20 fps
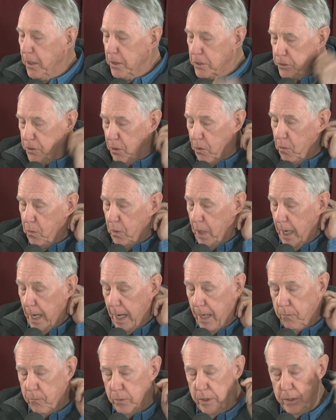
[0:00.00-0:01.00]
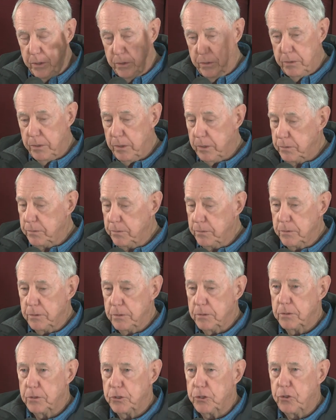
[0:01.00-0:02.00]
So I
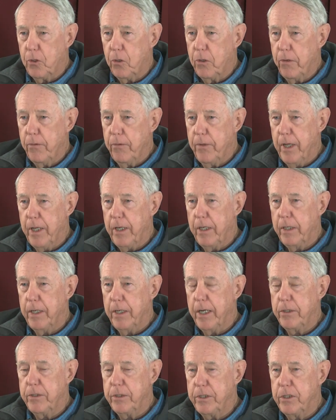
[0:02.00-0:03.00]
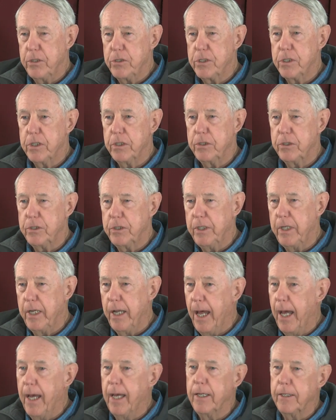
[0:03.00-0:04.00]
started that in
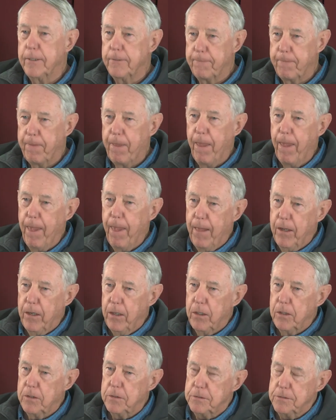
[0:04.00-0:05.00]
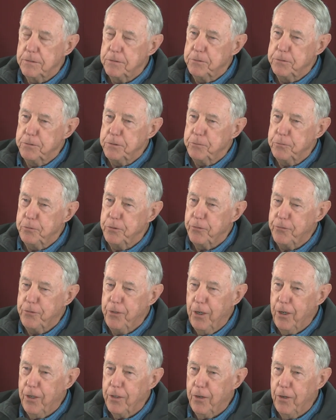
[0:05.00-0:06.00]
1969 with
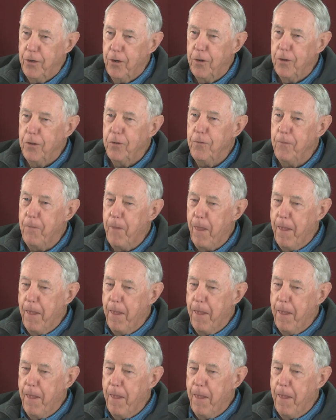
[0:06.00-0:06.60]
Don Hall.